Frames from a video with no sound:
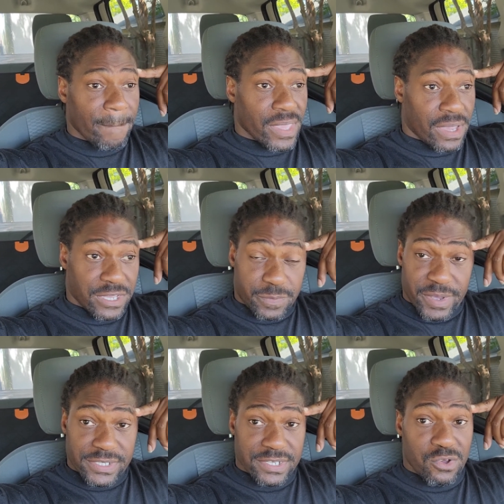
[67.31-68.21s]

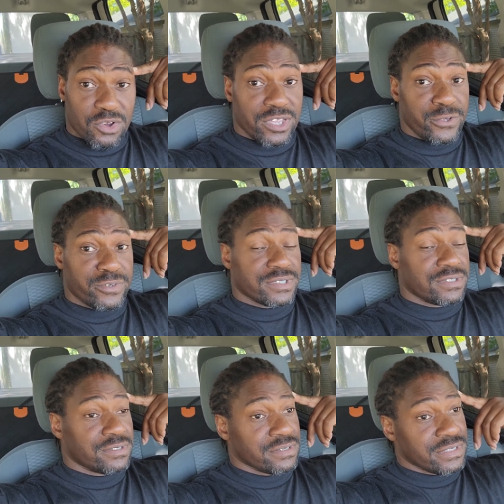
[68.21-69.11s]
Especially going to
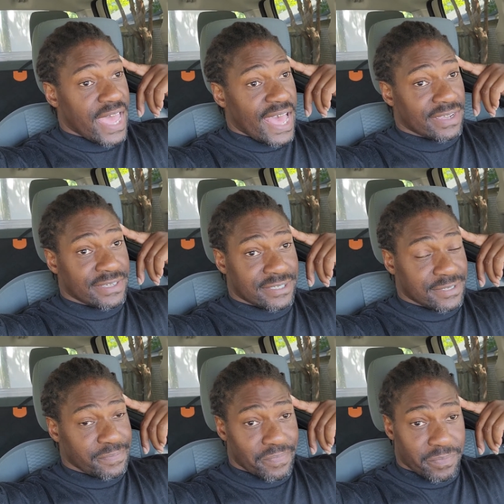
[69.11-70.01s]
Houston,
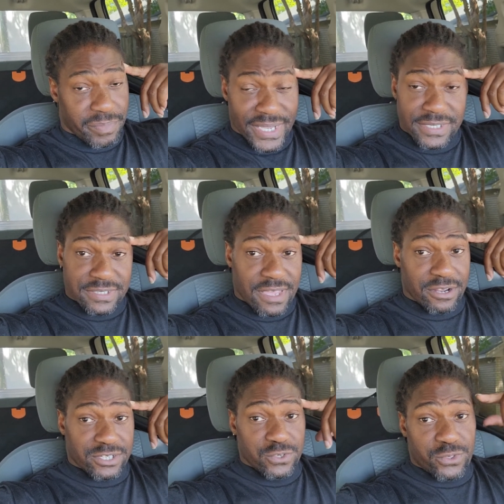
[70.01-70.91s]
Dallas, places that
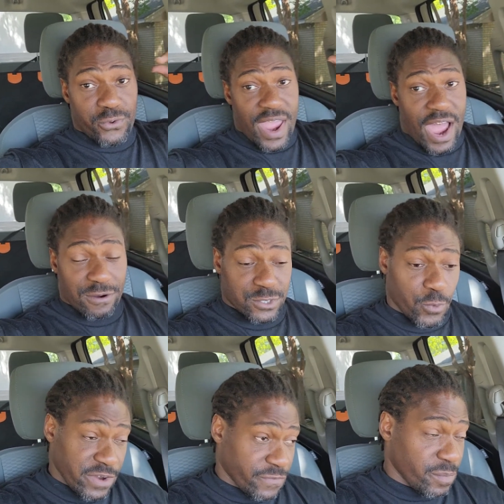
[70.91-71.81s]
are 2-3 hours
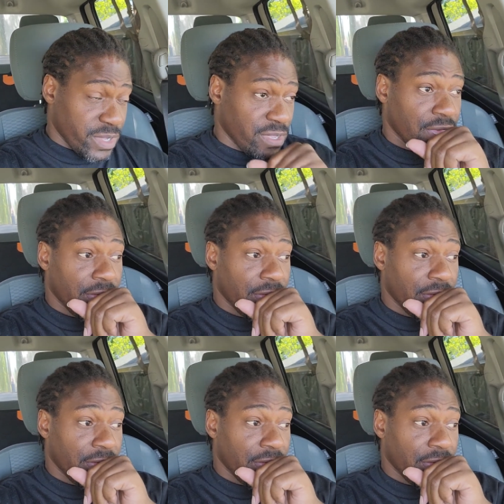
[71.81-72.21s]
away from me.